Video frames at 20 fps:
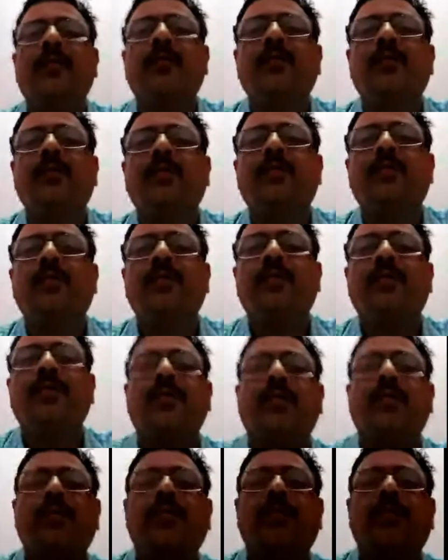What do they
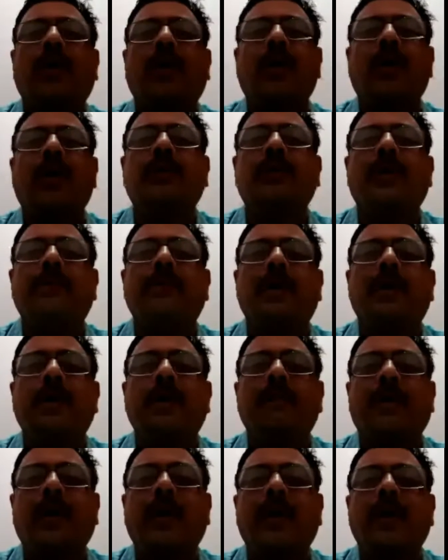mean by other
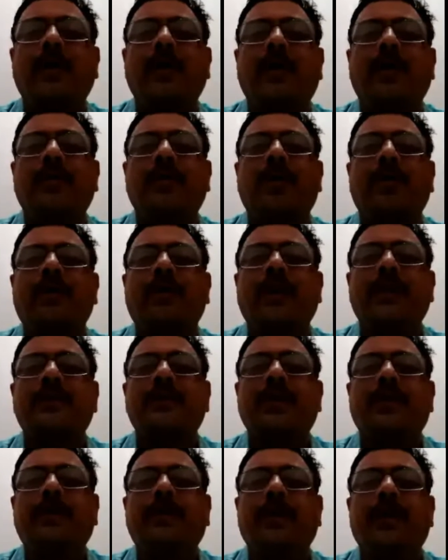things remaining
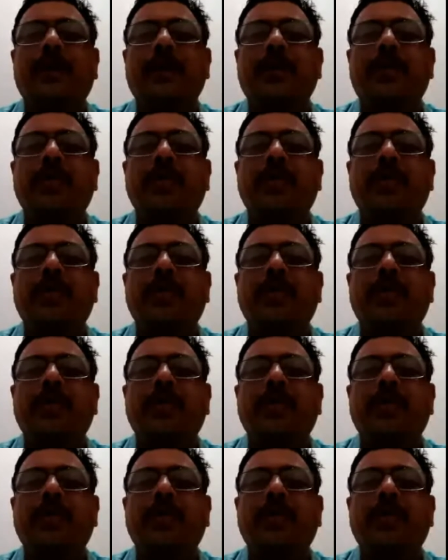constant?